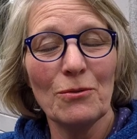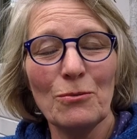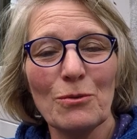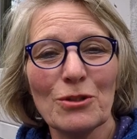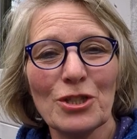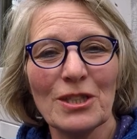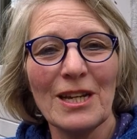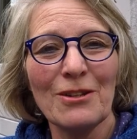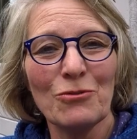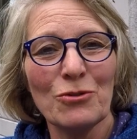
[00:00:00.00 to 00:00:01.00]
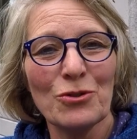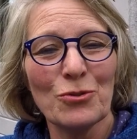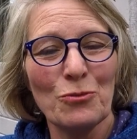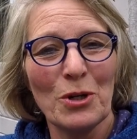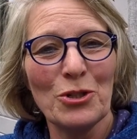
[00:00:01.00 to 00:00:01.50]
all watching that,
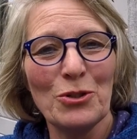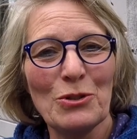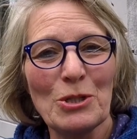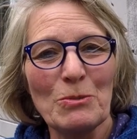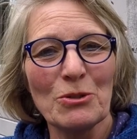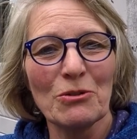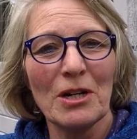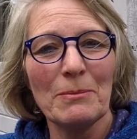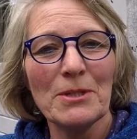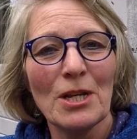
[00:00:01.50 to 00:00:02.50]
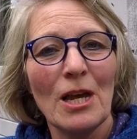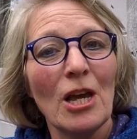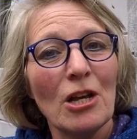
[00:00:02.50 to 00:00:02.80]
and to all my new subscribers.